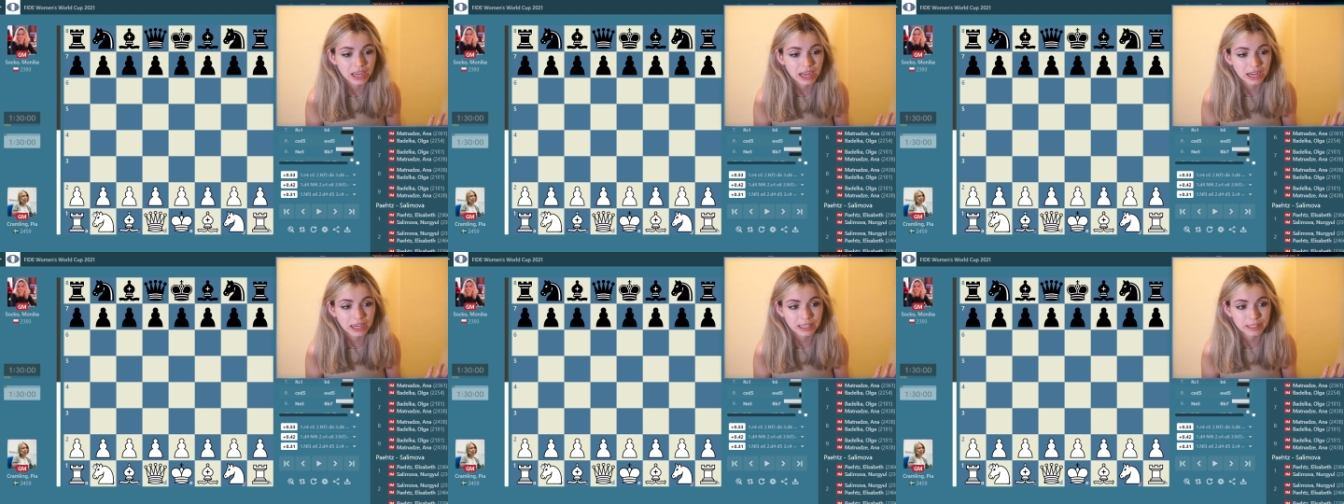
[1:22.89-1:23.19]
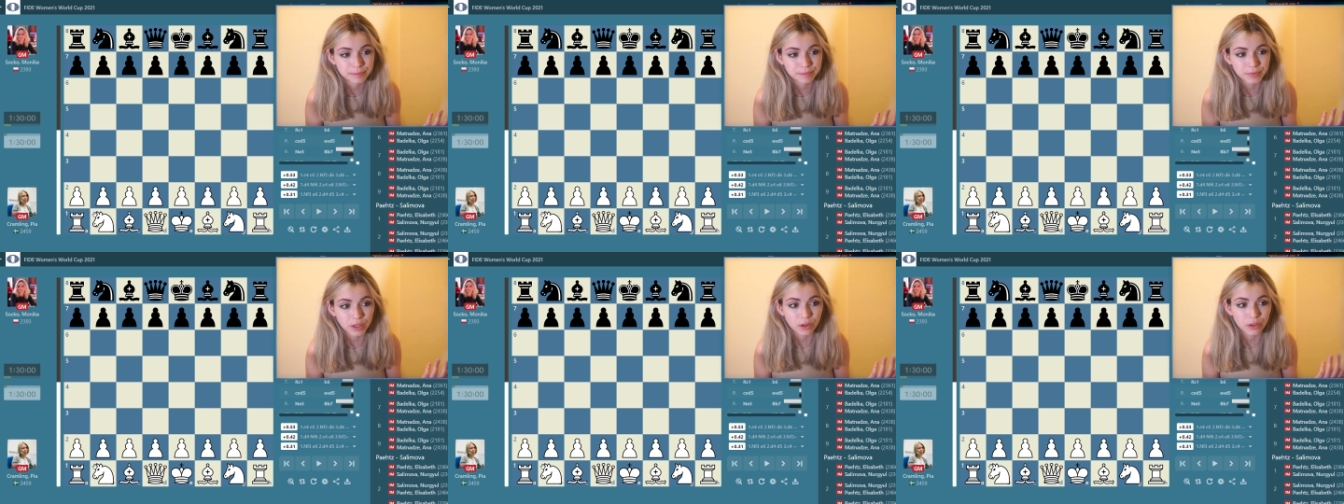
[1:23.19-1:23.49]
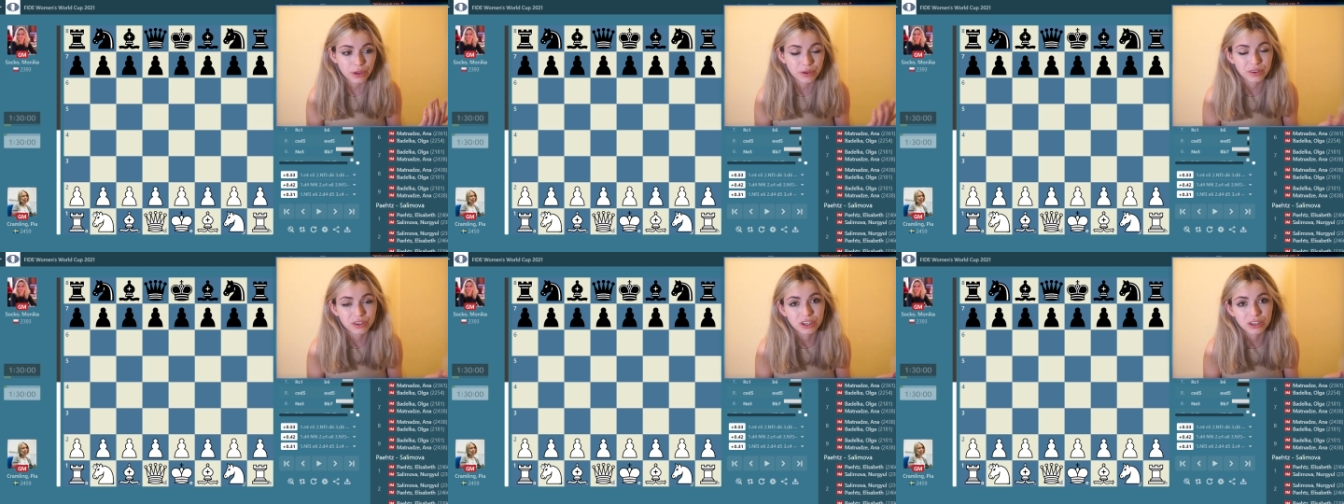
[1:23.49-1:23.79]

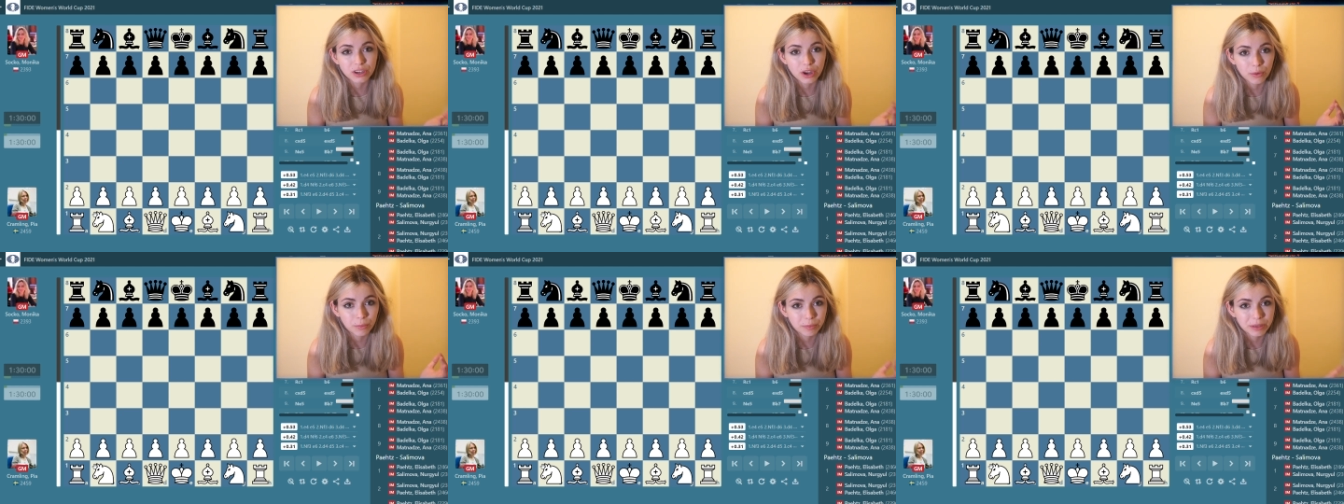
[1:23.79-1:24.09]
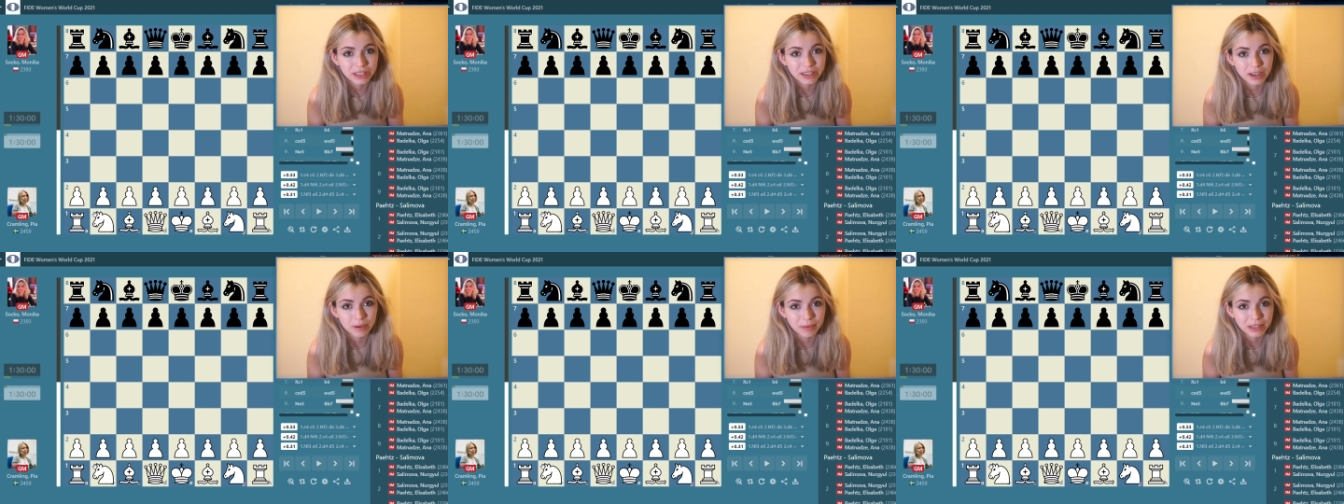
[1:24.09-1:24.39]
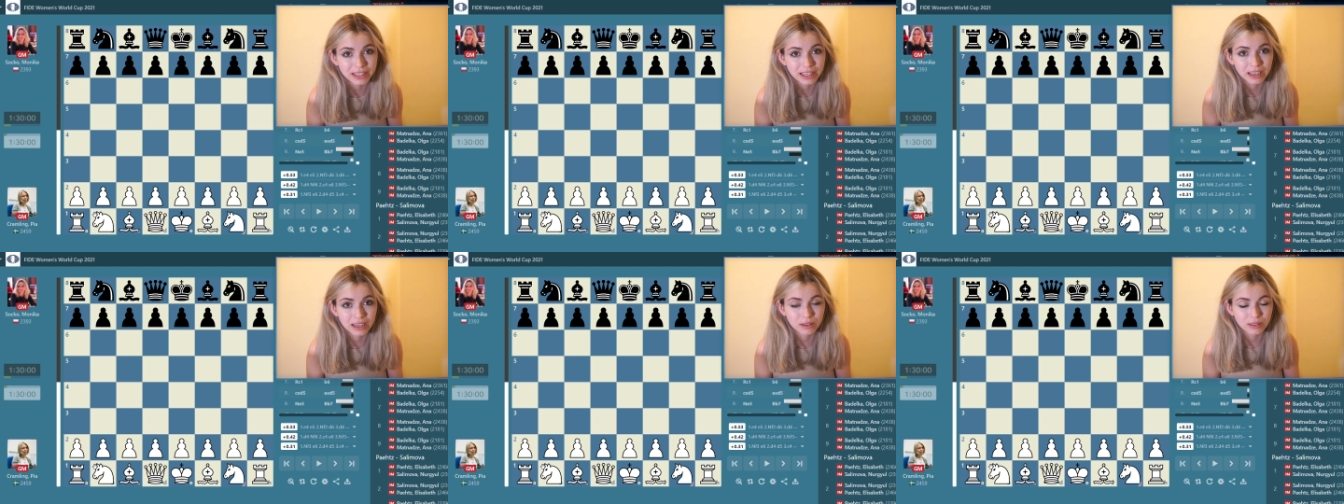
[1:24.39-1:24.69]
although you could go medium
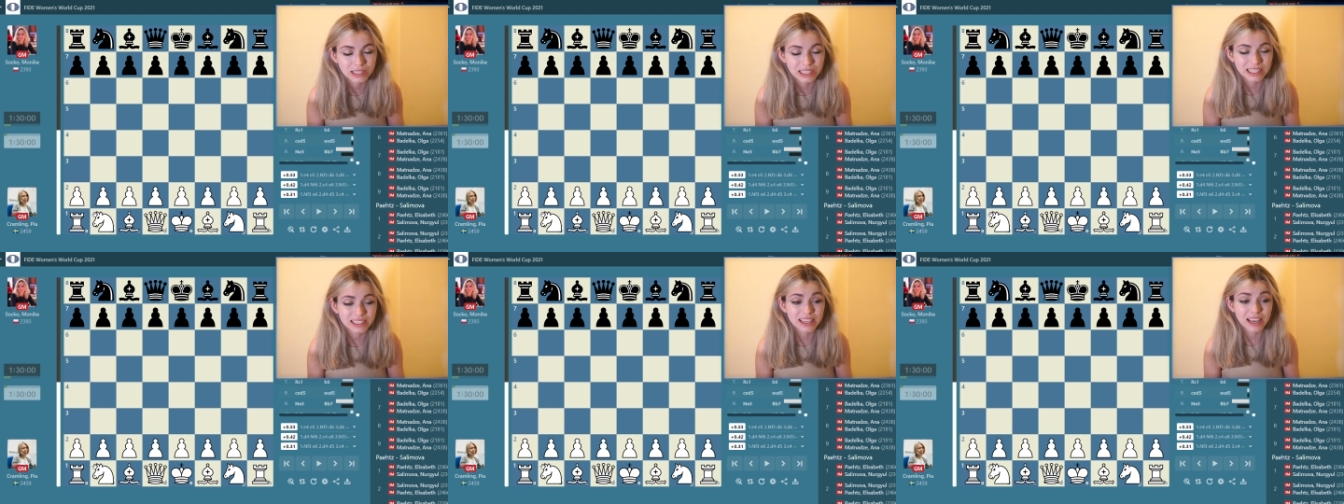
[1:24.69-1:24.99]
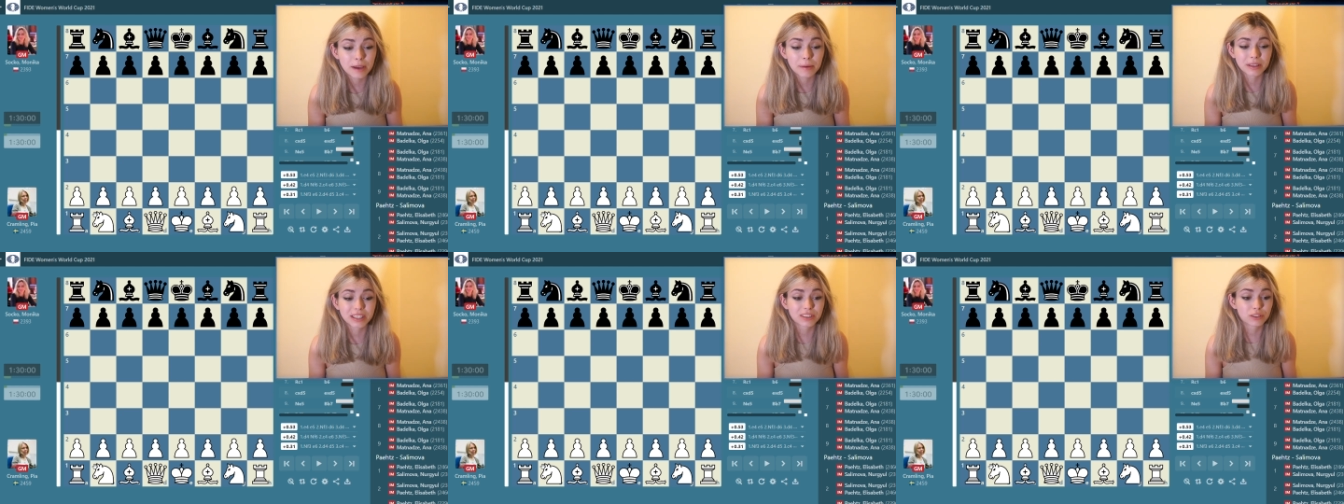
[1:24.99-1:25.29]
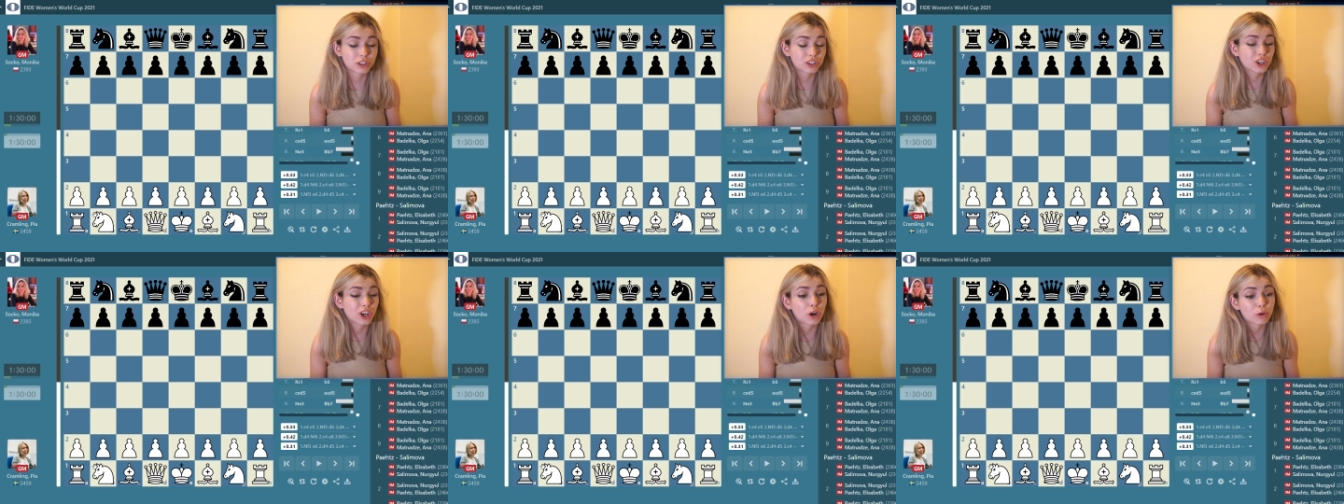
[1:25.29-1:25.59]
and then go
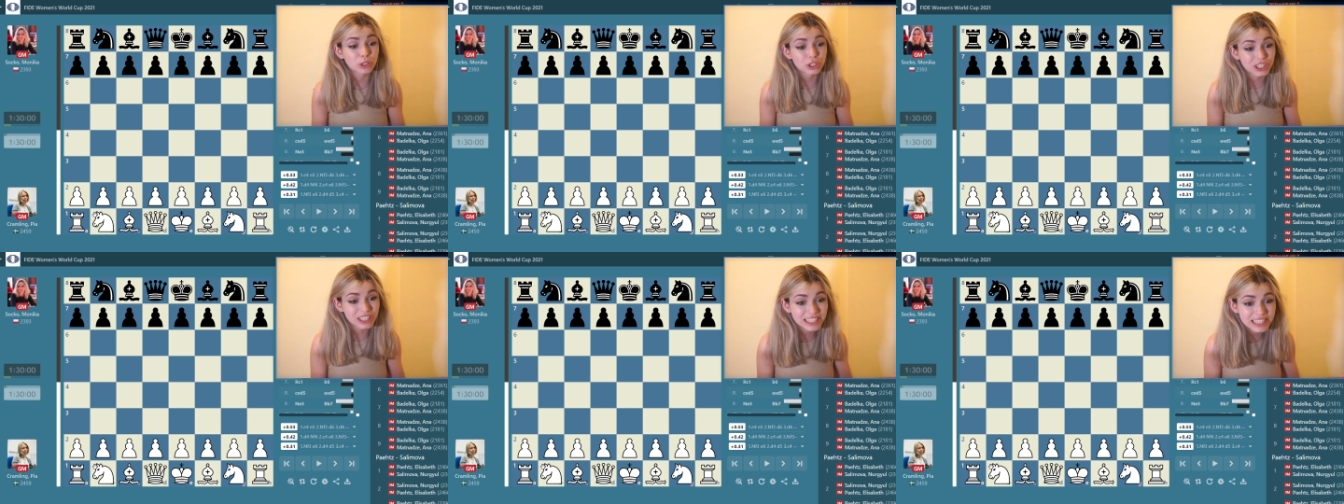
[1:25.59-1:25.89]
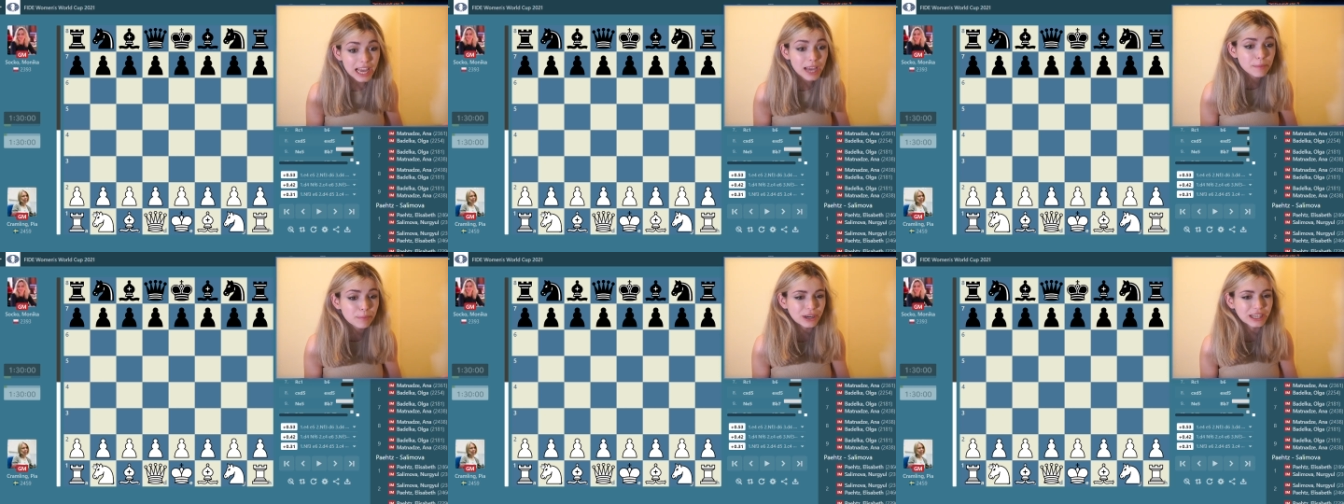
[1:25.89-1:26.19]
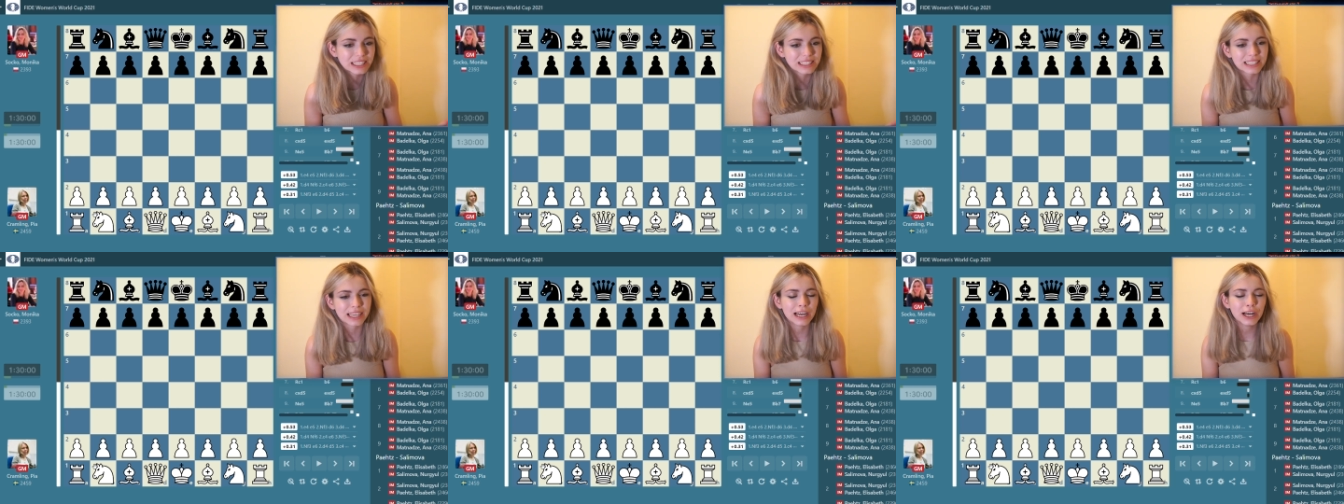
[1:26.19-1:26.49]
to tie
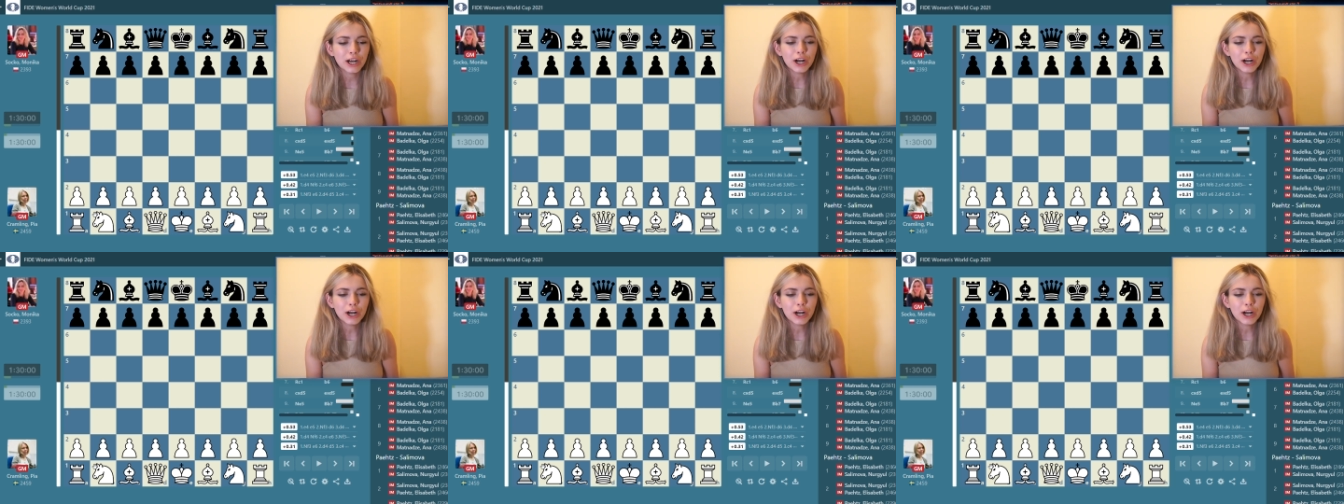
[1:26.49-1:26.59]
breaks.